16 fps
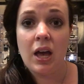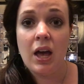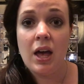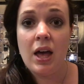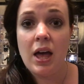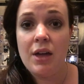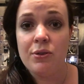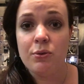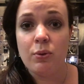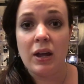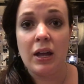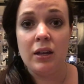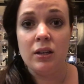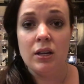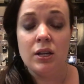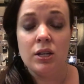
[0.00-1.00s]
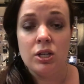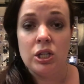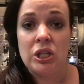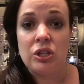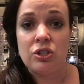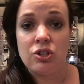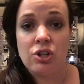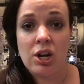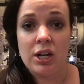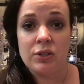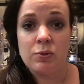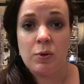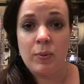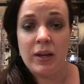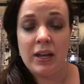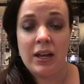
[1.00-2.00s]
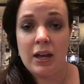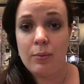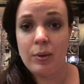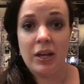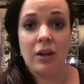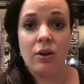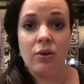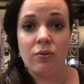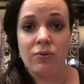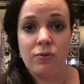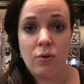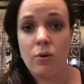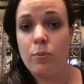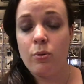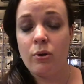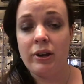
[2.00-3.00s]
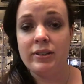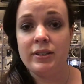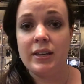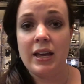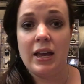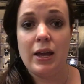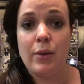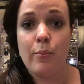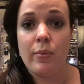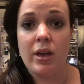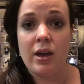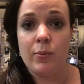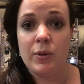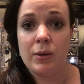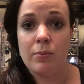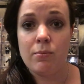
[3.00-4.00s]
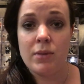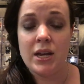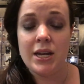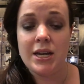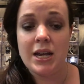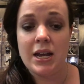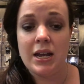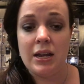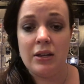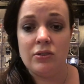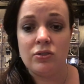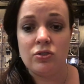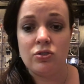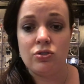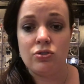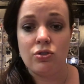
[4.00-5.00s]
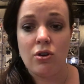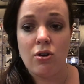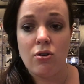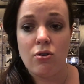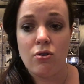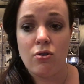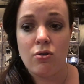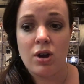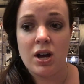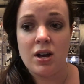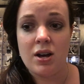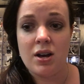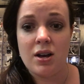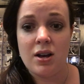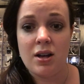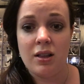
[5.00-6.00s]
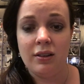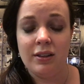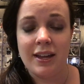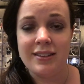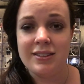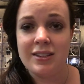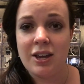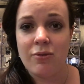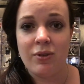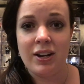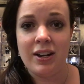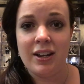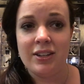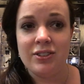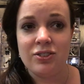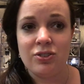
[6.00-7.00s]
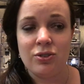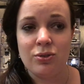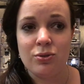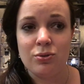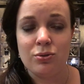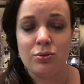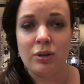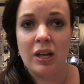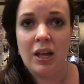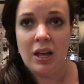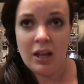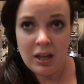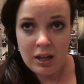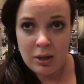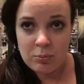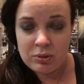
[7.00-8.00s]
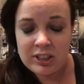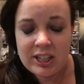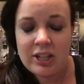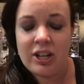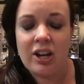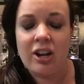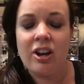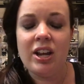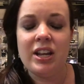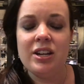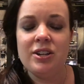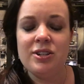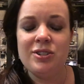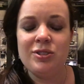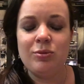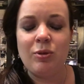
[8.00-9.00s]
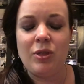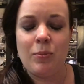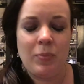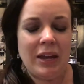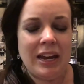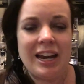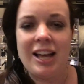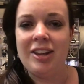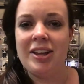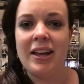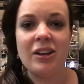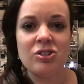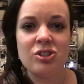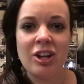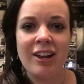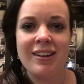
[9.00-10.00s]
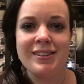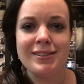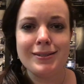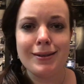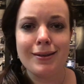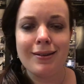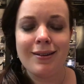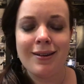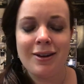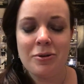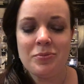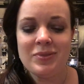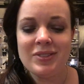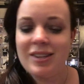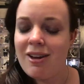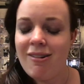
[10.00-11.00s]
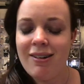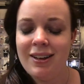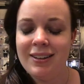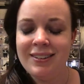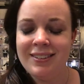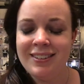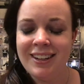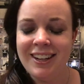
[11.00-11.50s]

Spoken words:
Either way, the Sharks will be a big 4-point game coming Monday, so let's get ready to plug our ears when the Beat LA chant comes on.